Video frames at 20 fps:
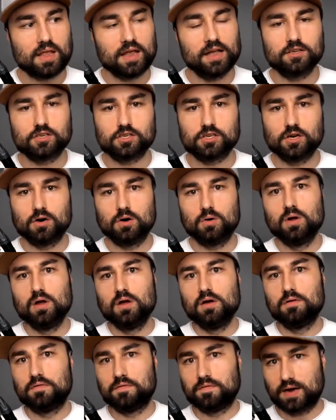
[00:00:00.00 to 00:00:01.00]
and so,
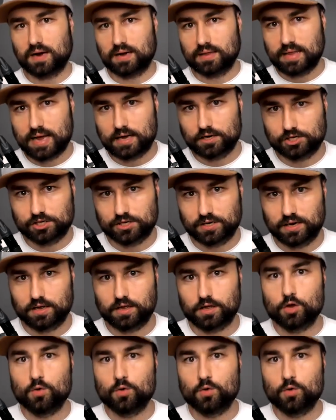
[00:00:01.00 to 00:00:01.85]
fuck that shit.